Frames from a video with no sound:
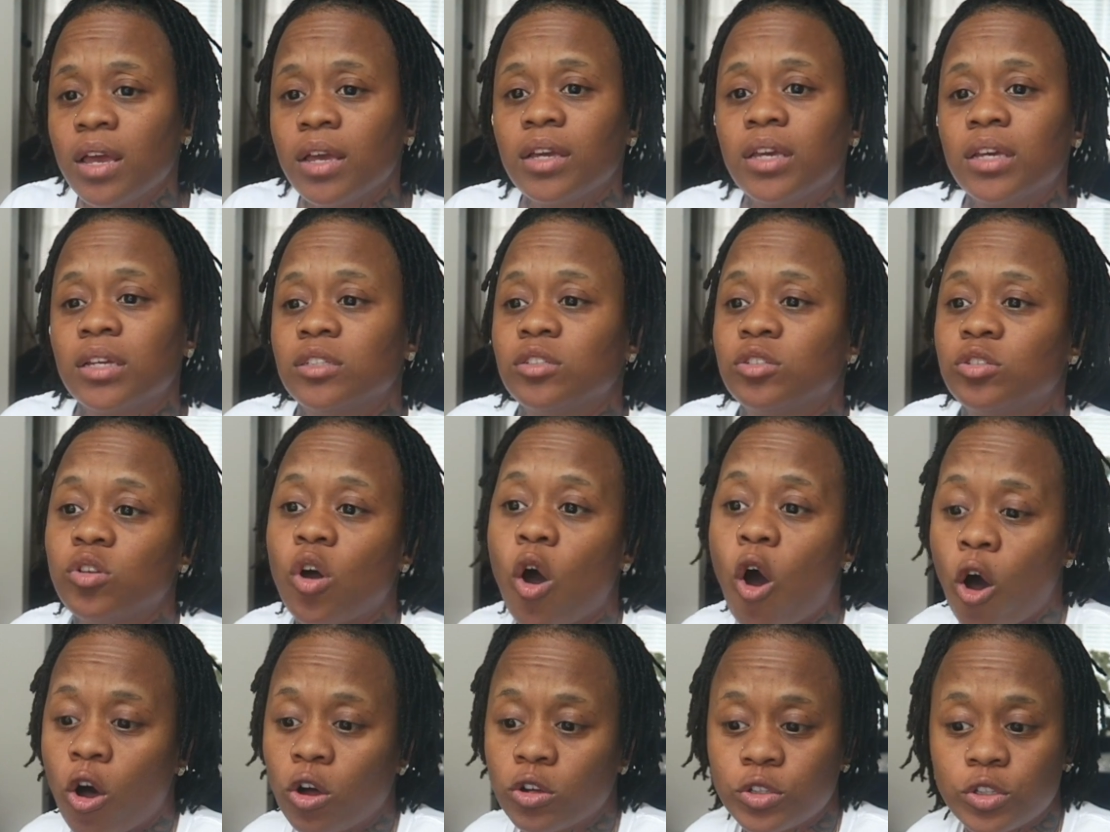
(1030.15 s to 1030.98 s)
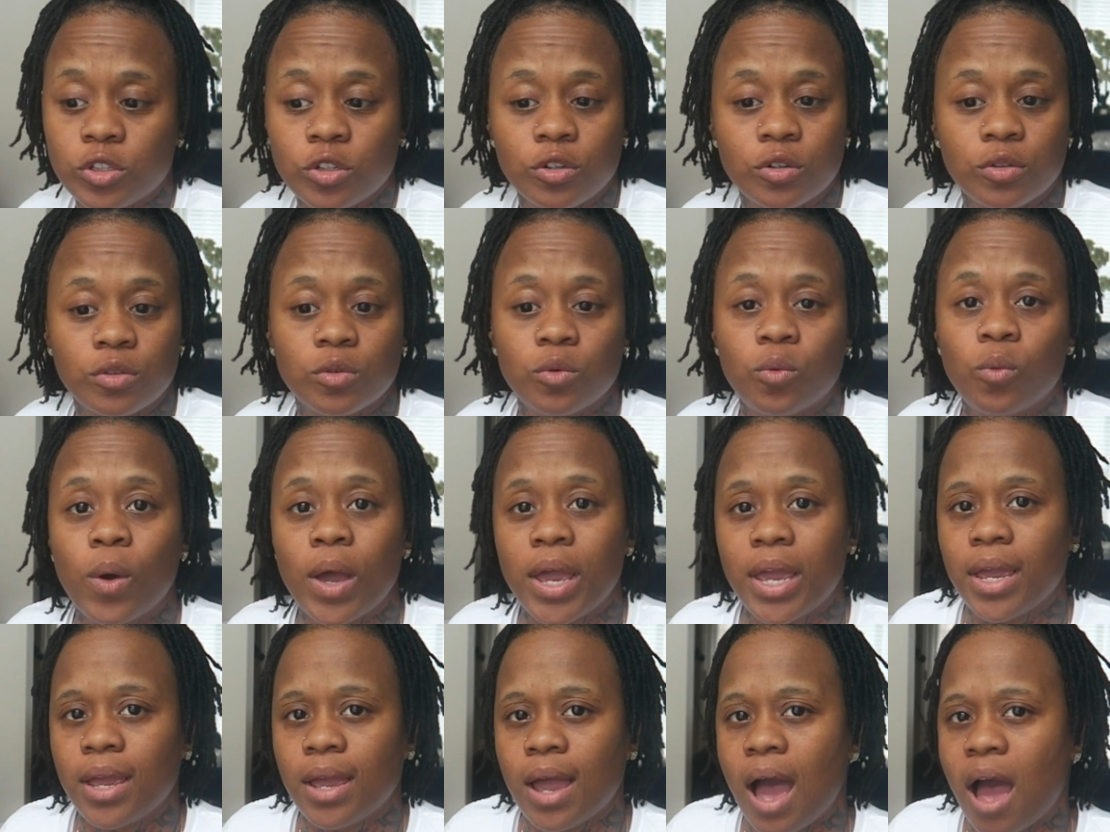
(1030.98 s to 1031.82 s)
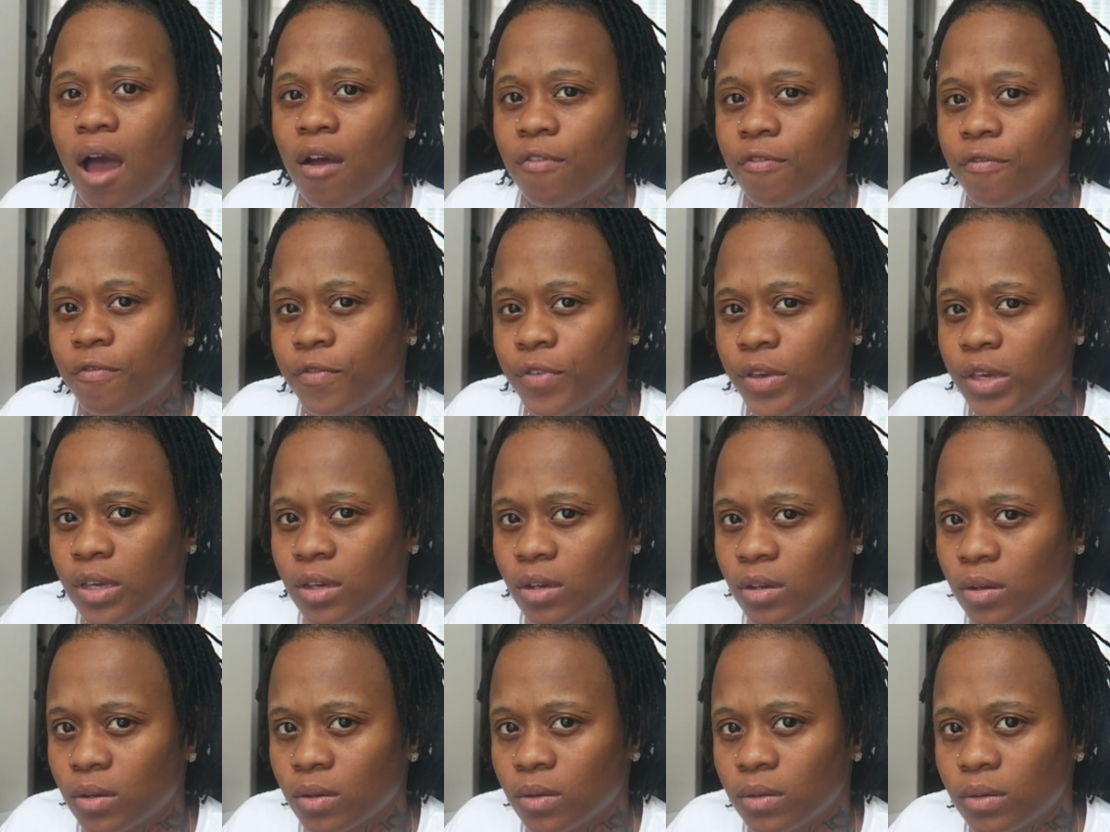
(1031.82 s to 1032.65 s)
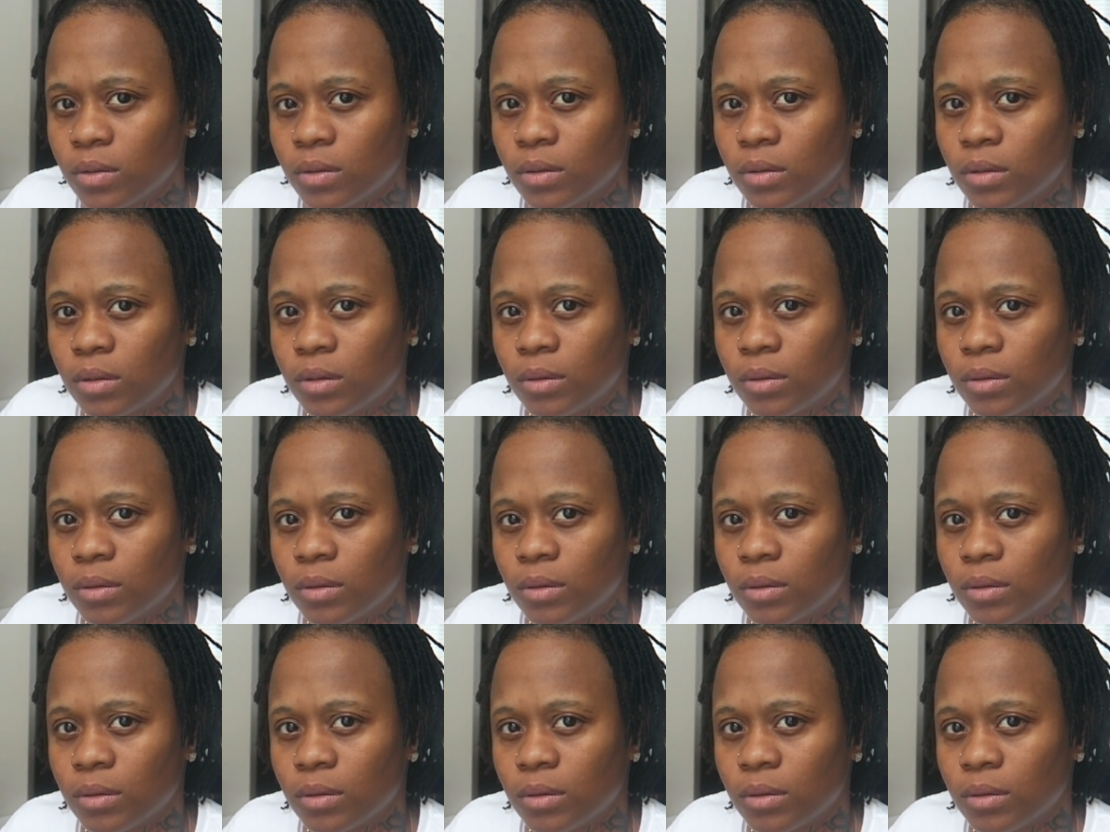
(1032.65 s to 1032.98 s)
can alter the way I feel,